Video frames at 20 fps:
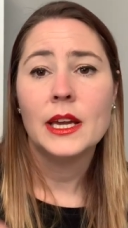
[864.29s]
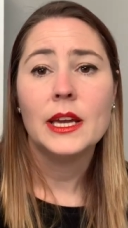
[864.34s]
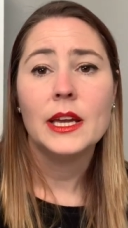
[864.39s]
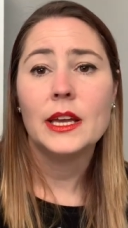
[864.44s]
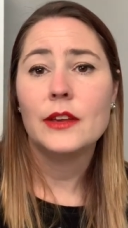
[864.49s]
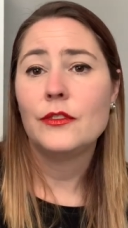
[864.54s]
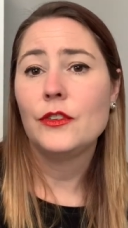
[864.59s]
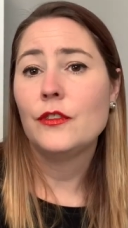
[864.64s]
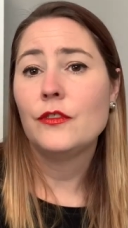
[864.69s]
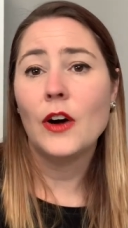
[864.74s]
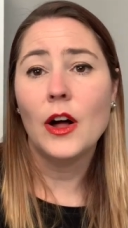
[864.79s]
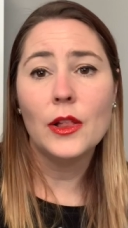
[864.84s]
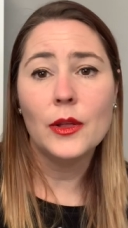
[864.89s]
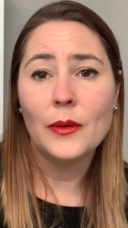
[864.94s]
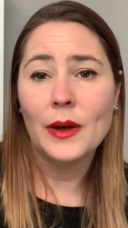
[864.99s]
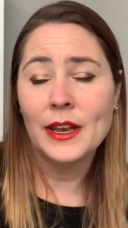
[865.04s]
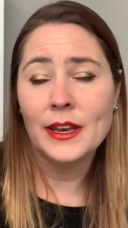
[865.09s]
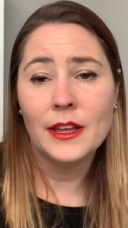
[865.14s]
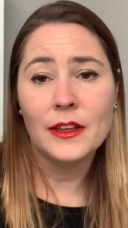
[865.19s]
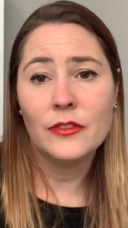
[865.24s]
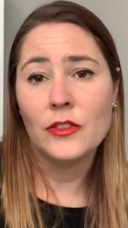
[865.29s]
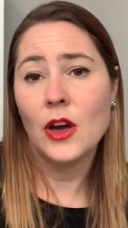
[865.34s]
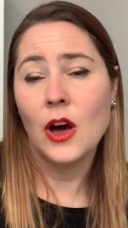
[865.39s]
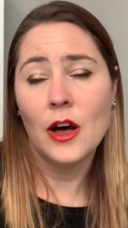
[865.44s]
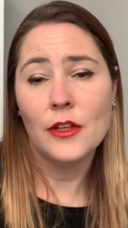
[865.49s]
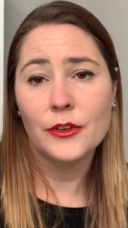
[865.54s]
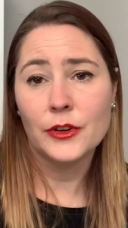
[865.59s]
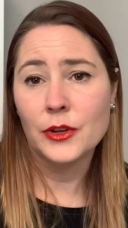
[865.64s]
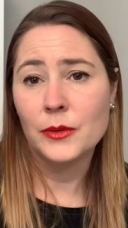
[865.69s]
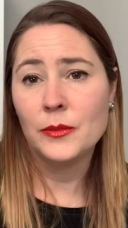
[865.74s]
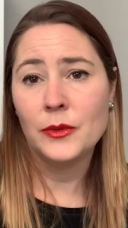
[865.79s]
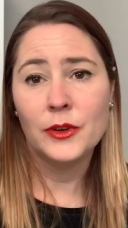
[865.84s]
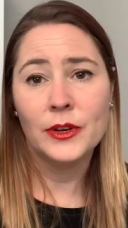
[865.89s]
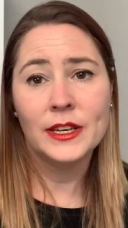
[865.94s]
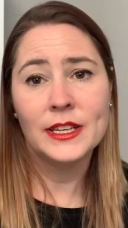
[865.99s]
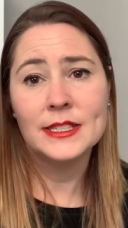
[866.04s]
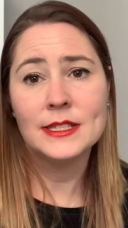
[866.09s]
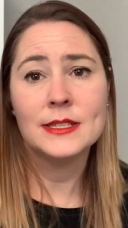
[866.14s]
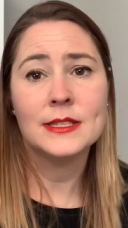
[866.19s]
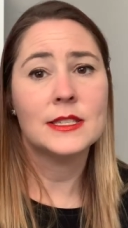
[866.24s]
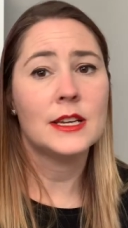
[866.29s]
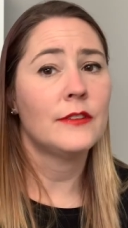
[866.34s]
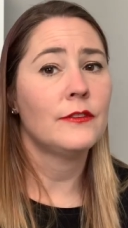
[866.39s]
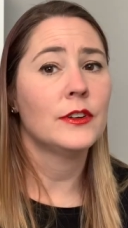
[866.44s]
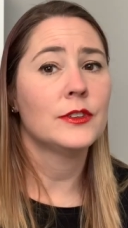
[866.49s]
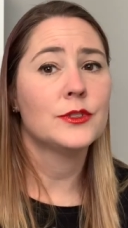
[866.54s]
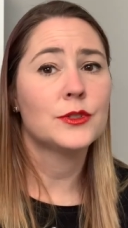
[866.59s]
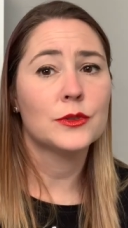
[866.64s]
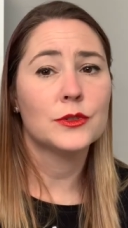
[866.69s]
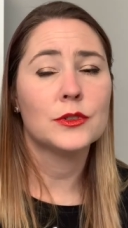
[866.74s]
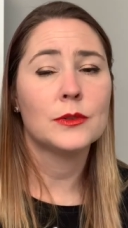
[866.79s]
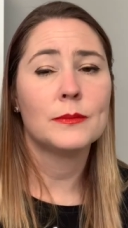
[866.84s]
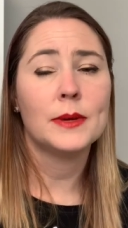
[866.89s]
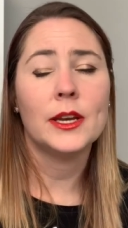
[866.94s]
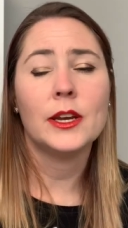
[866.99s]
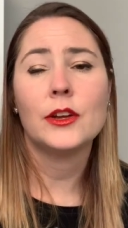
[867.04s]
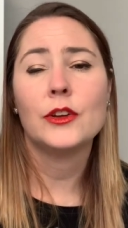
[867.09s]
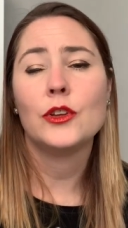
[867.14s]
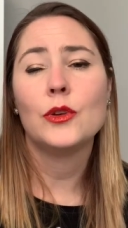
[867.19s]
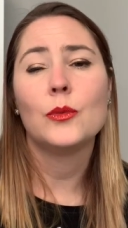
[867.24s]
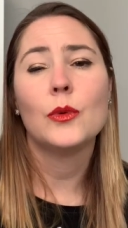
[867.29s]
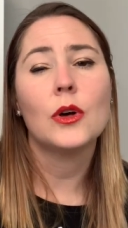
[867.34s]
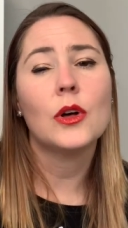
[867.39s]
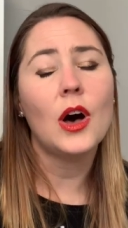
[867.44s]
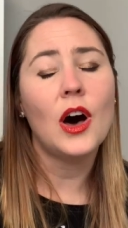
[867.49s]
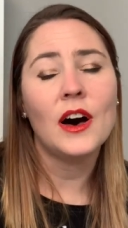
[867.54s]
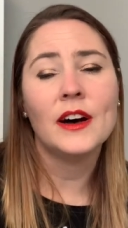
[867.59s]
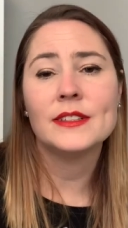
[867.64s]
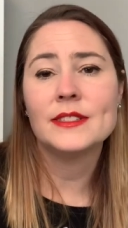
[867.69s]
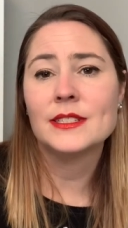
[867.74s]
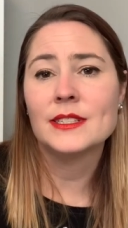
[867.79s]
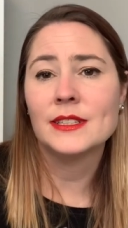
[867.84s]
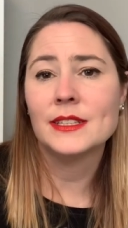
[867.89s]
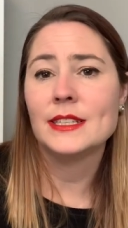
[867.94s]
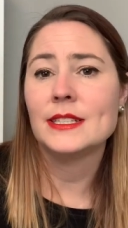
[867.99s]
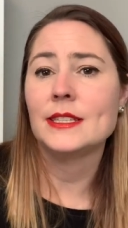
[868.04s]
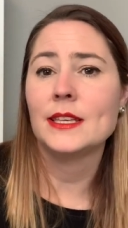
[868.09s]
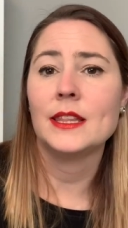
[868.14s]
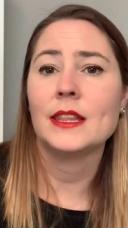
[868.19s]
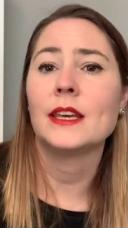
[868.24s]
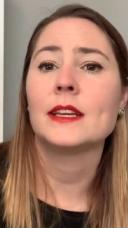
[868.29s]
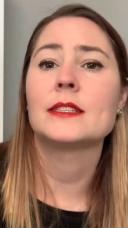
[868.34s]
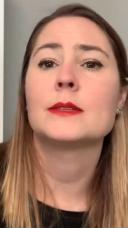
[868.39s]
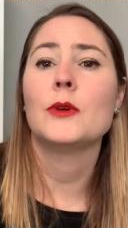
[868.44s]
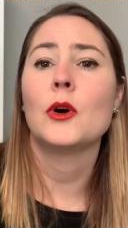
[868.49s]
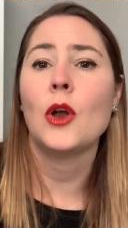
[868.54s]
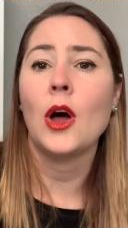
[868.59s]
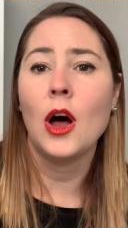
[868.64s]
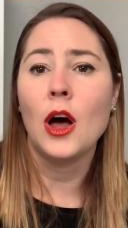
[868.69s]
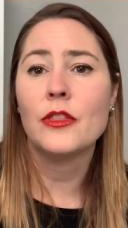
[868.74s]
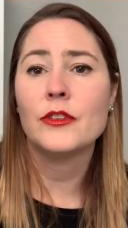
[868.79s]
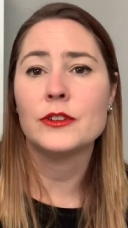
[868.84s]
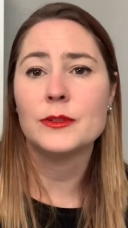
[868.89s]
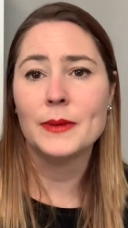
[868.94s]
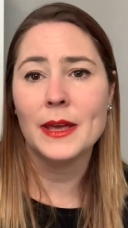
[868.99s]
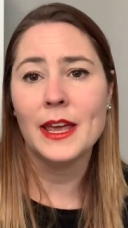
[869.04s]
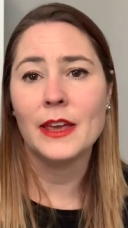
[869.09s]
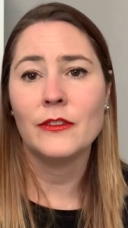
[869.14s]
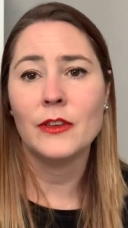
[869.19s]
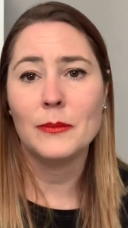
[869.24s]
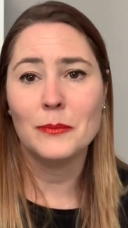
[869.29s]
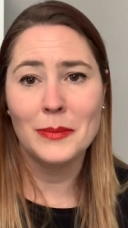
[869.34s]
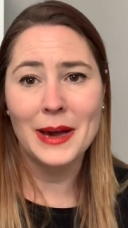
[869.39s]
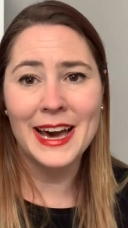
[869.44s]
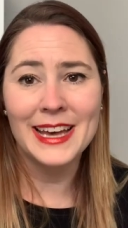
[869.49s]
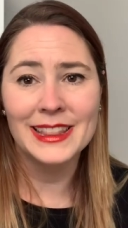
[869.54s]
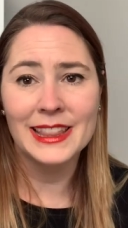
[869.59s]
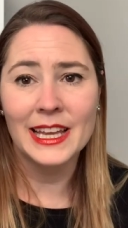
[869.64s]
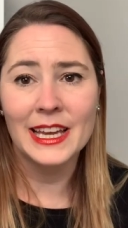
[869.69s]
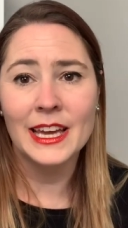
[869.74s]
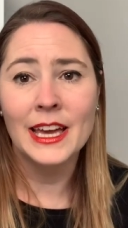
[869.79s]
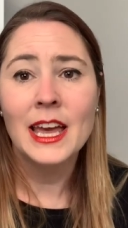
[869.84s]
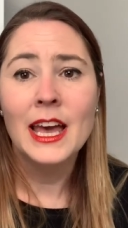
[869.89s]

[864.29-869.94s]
If you follow any of the author communities and stuff on social media, you will constantly see things about authors behaving badly.